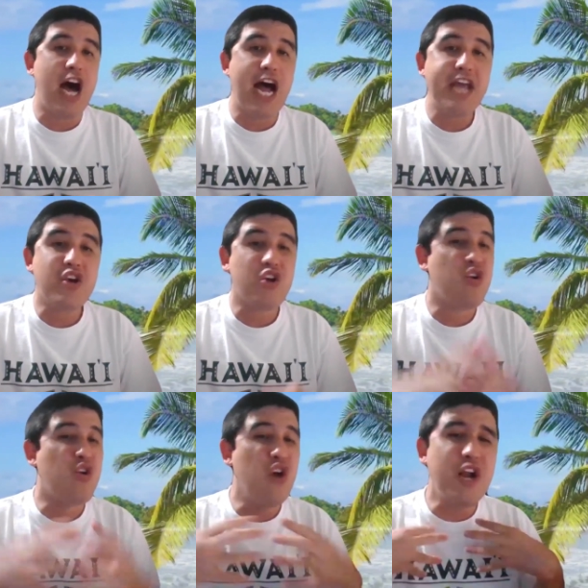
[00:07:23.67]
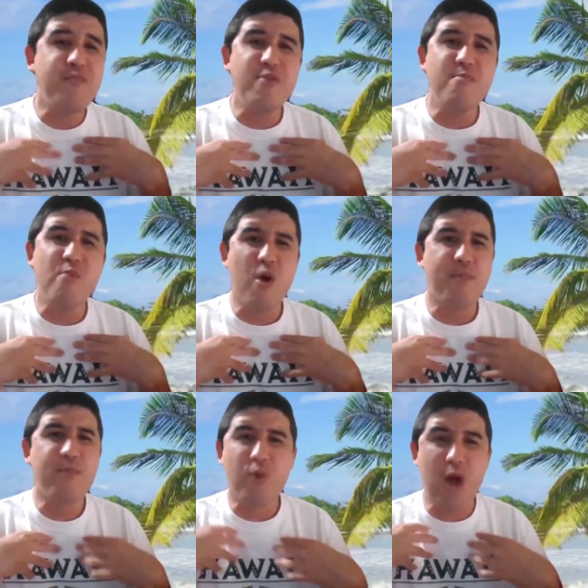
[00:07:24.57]
And I couldn't be
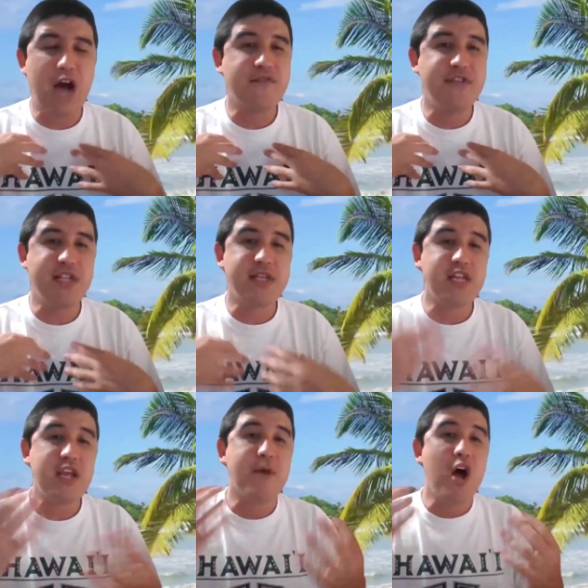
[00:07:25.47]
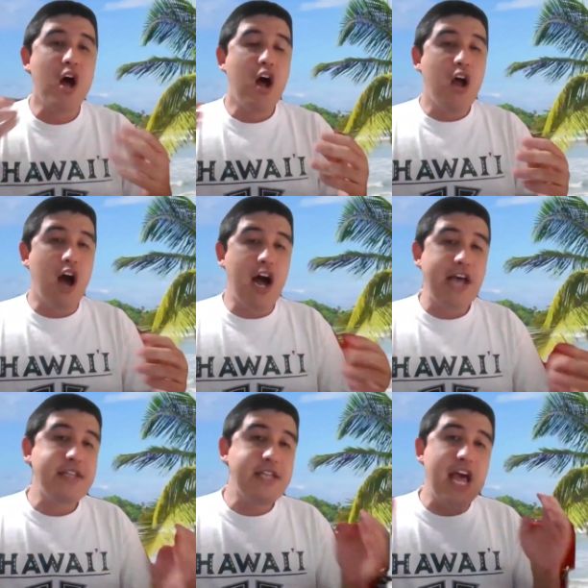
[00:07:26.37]
more proud of this team.
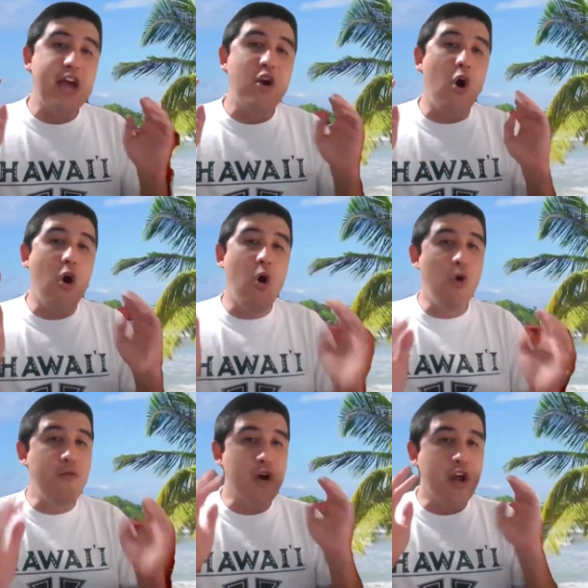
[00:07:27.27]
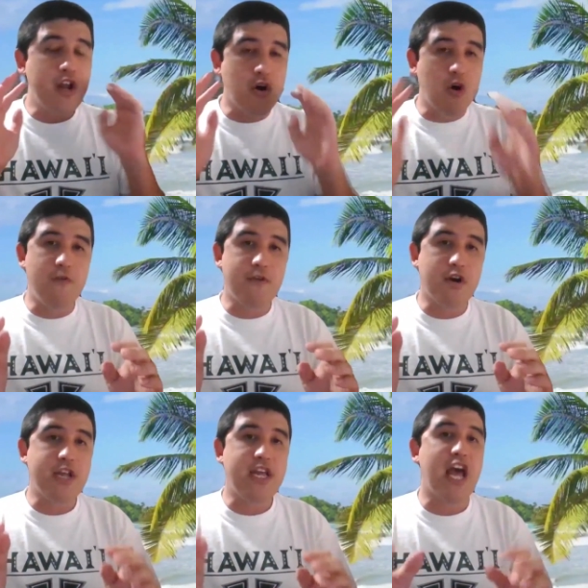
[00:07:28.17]
I said over and
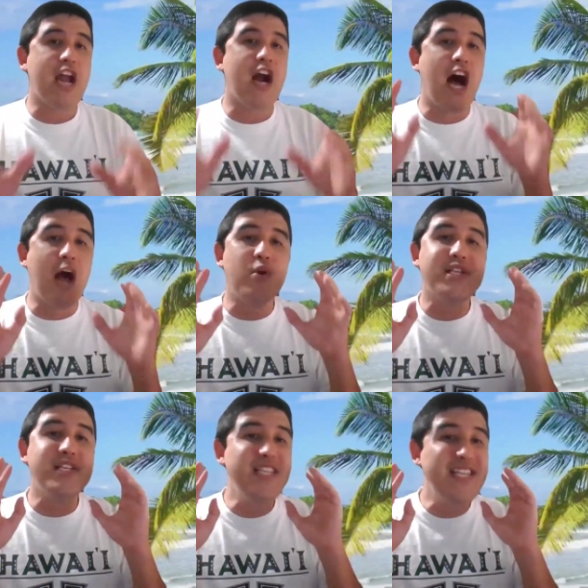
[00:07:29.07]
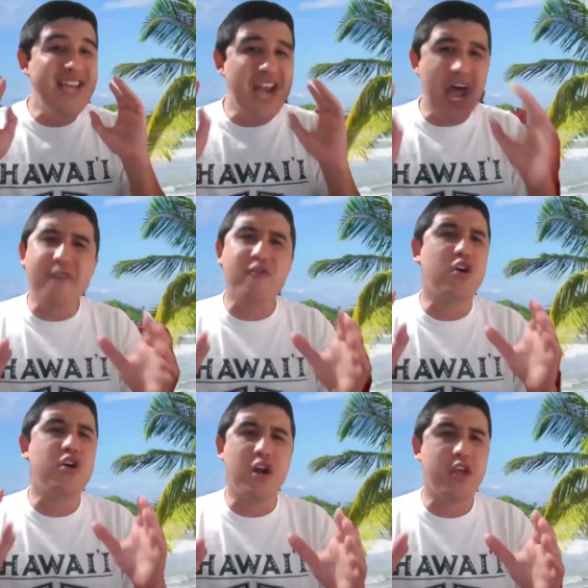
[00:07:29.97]
over again, I was
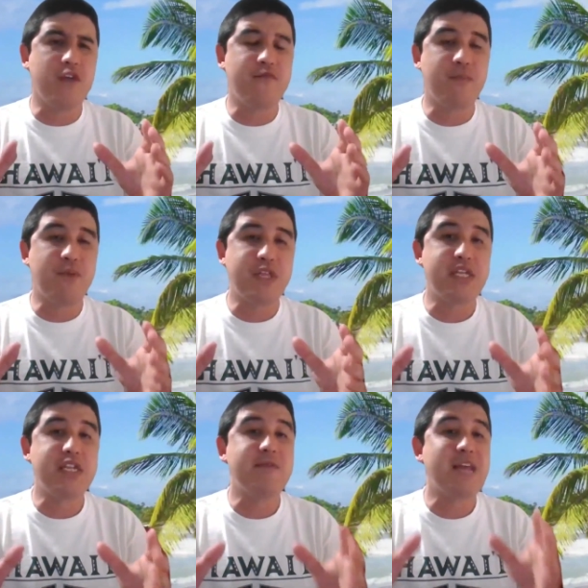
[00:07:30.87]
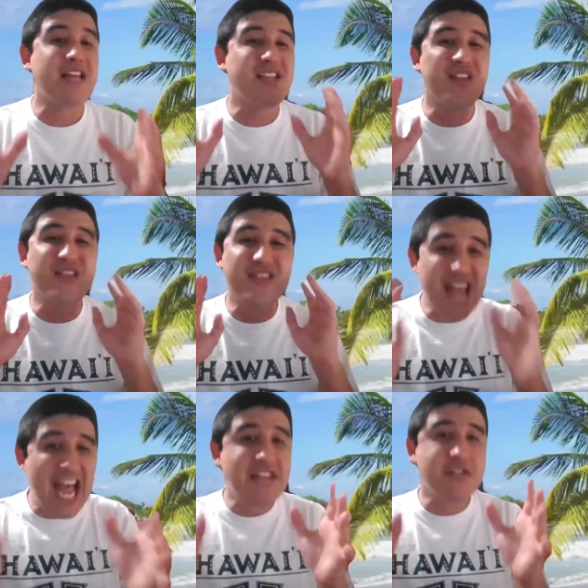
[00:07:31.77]
never going to give up on this team. That's the
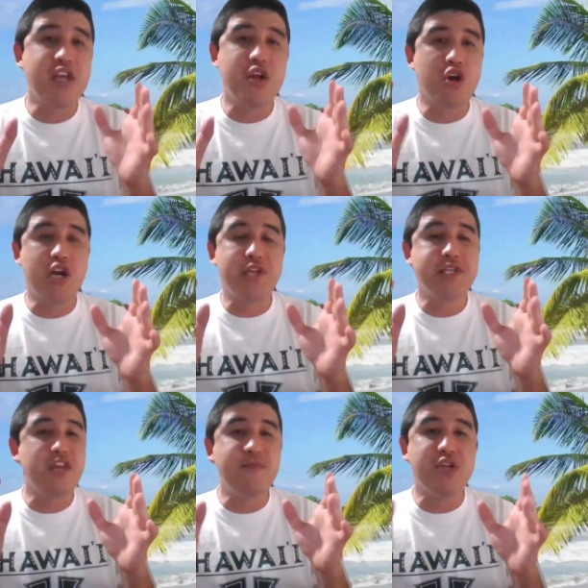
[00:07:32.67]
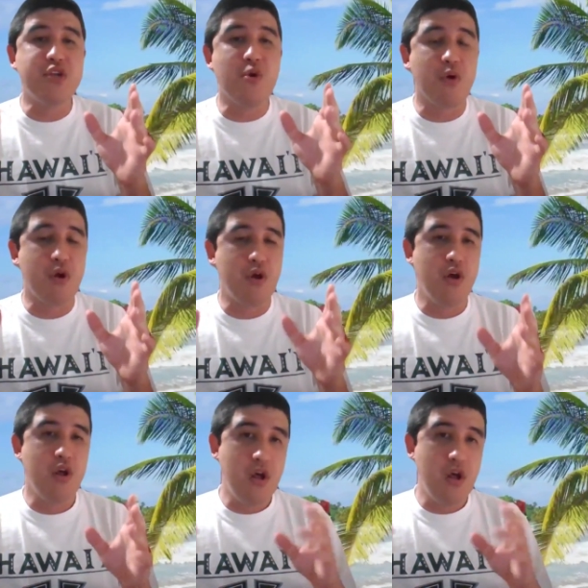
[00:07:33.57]
last thing you're going to see me do.